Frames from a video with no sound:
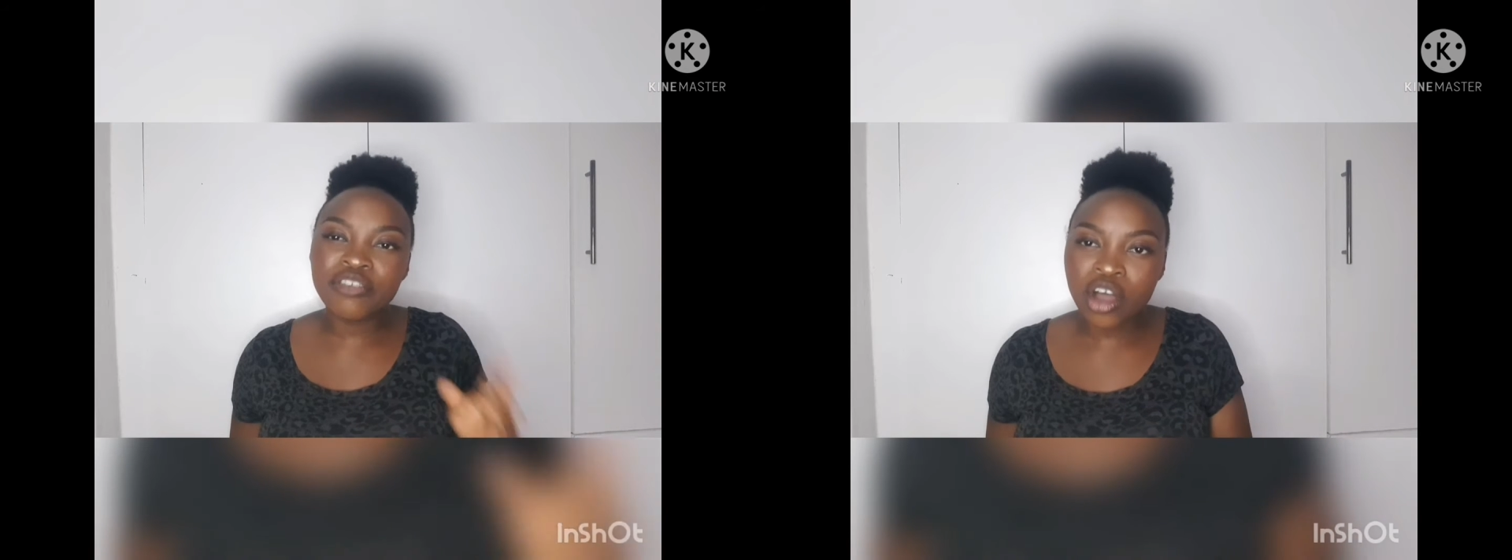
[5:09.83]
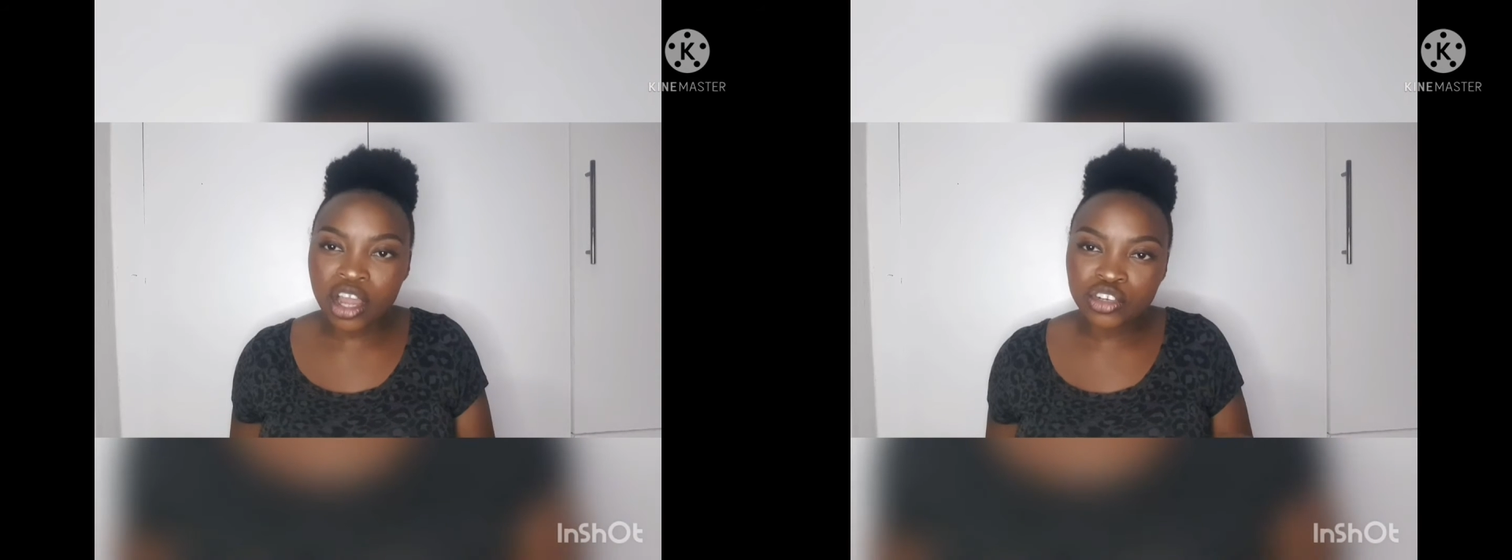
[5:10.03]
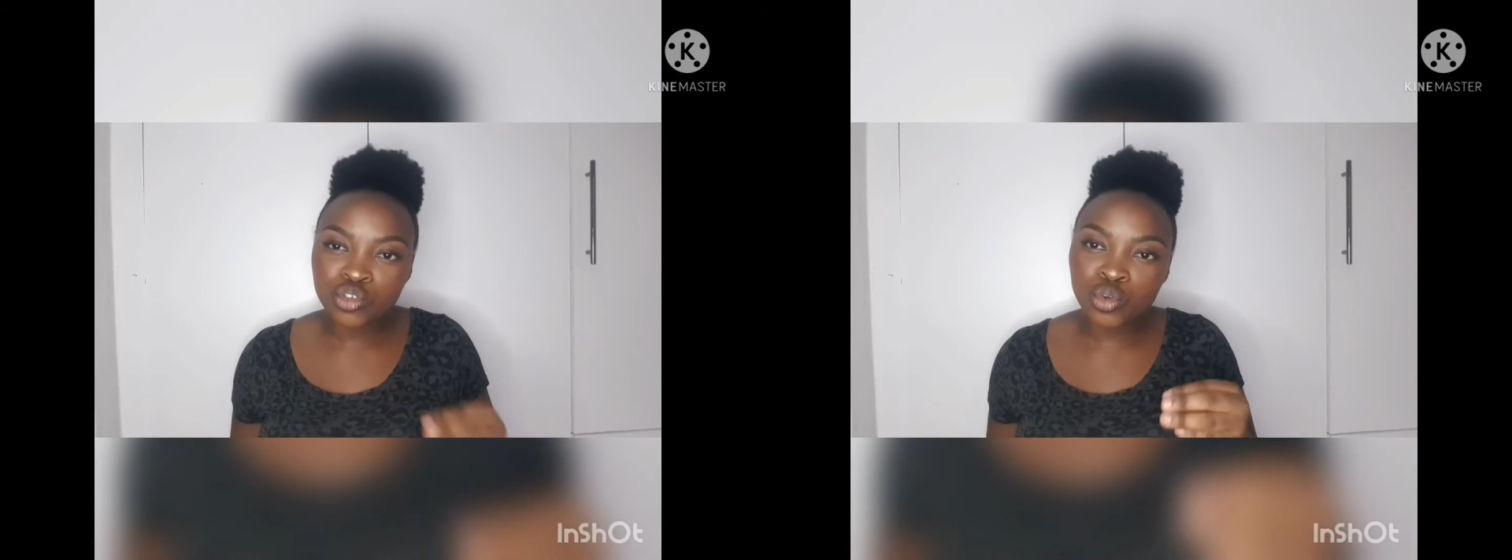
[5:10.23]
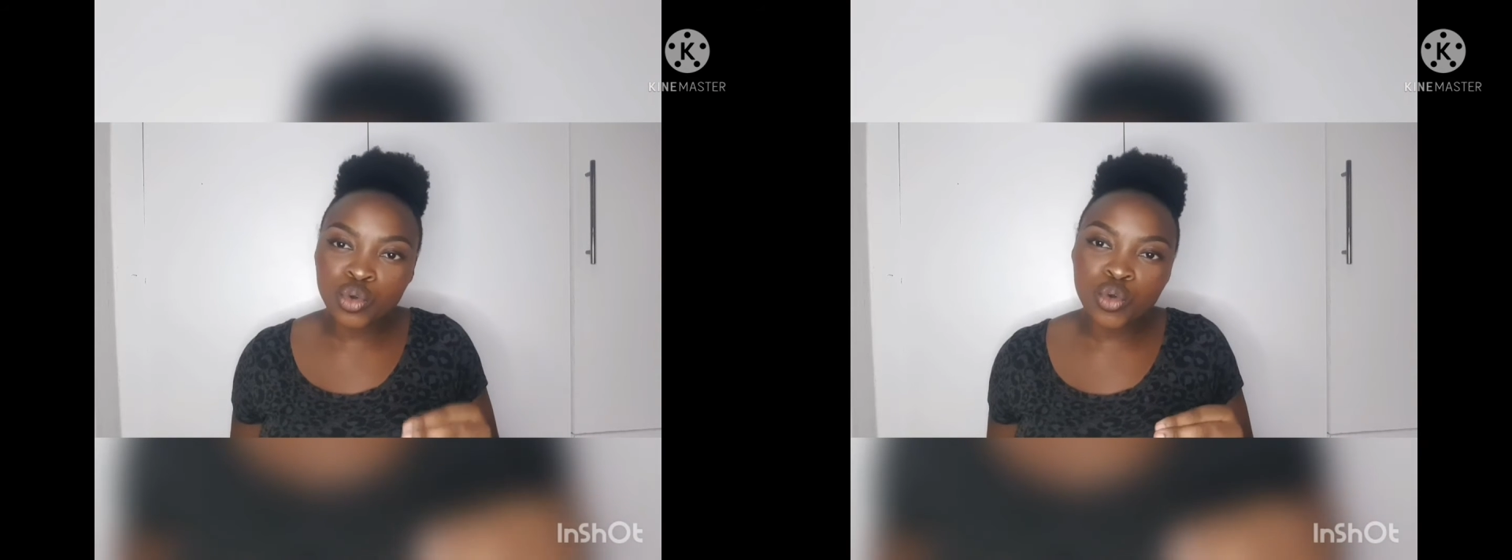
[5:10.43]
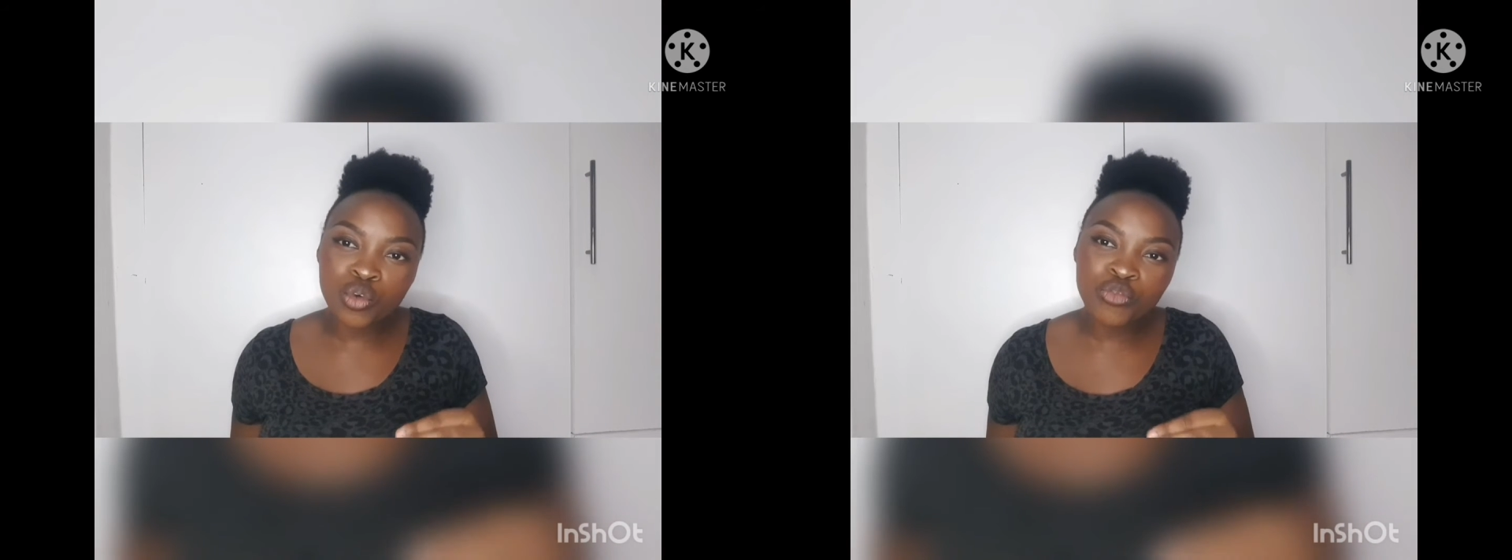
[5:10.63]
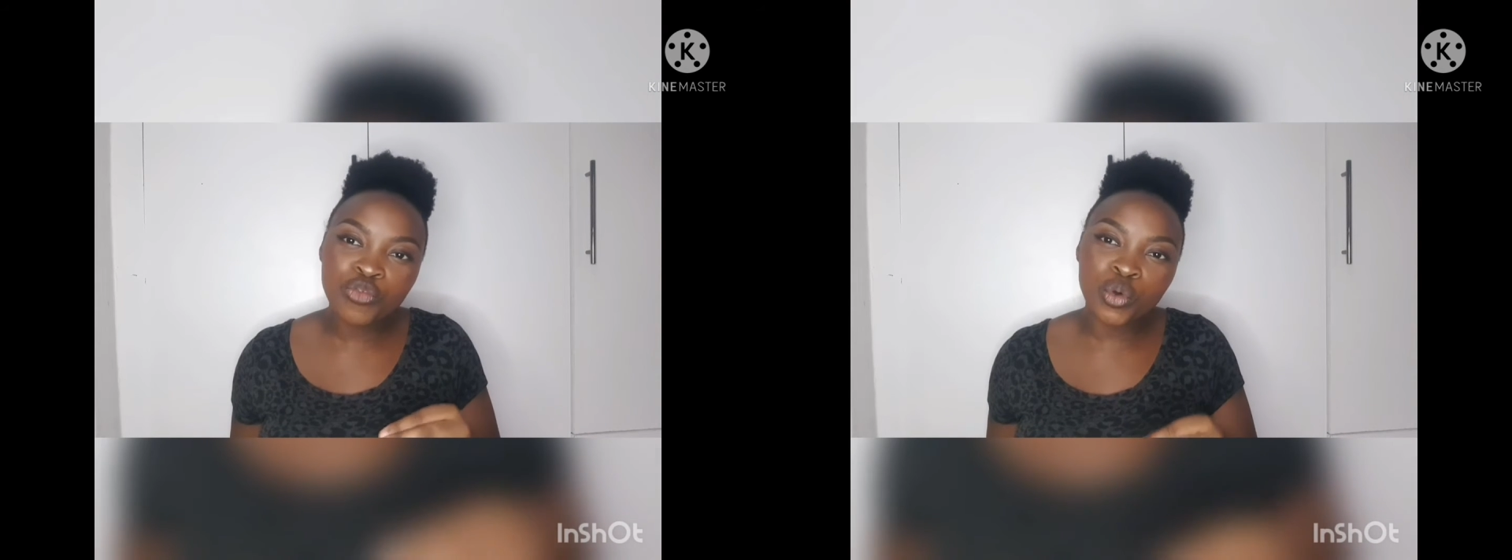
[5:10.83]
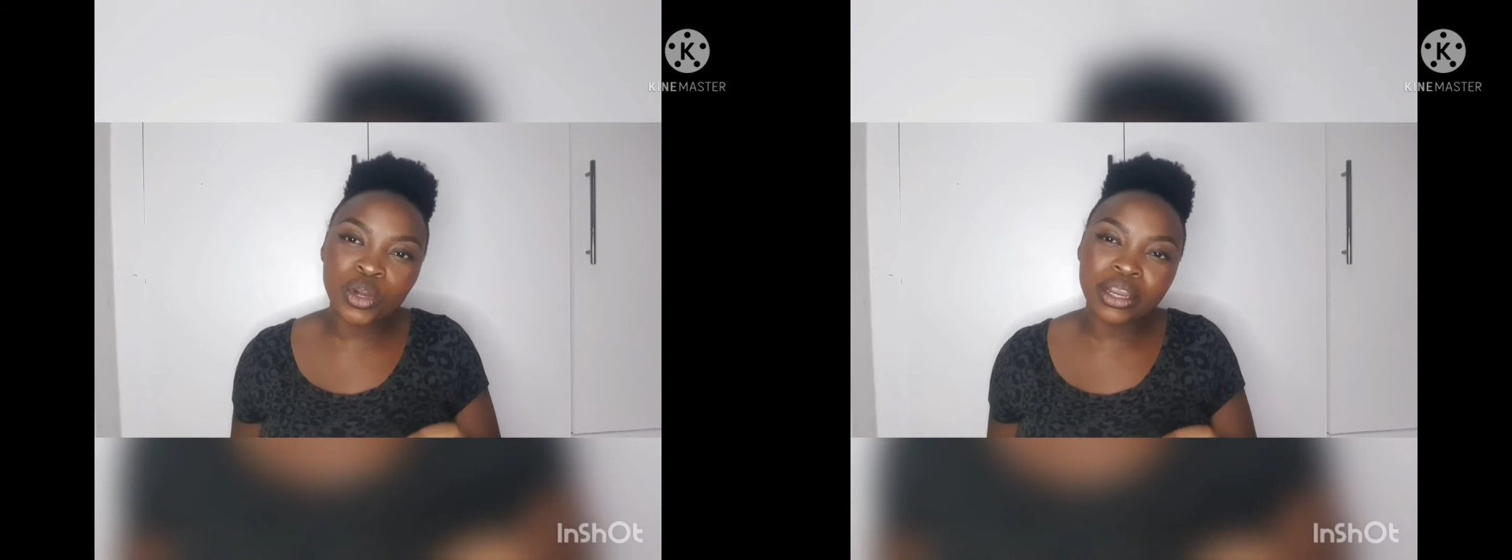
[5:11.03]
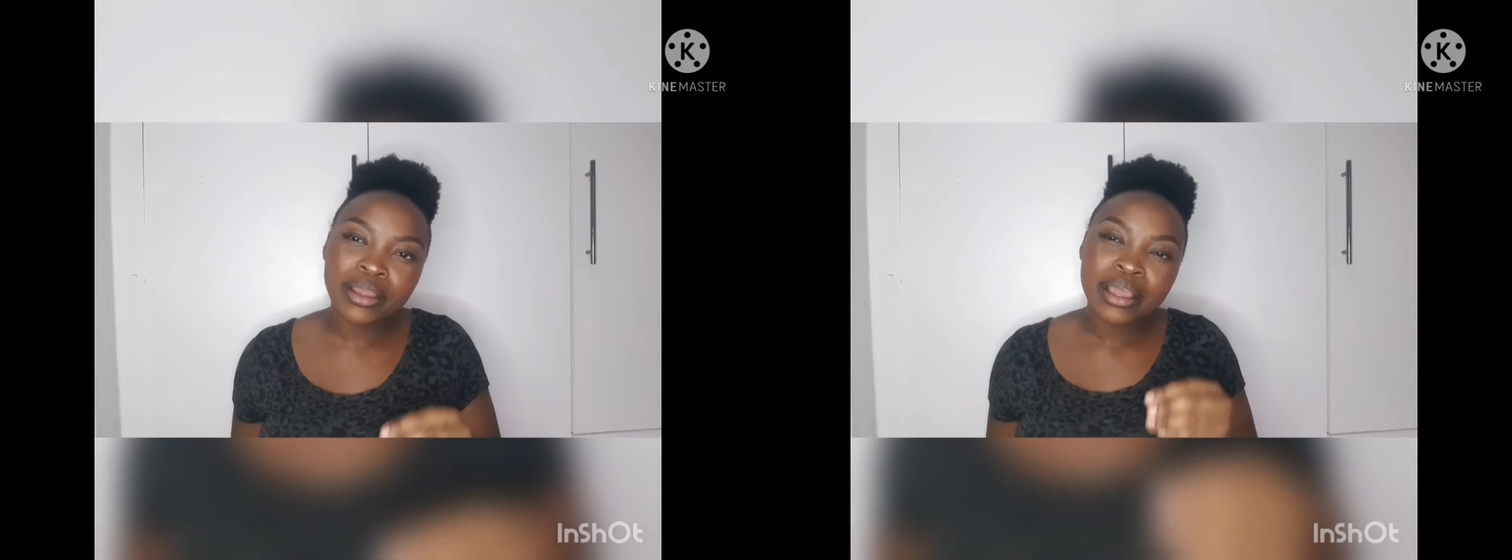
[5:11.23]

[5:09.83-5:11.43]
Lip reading: hard to look for.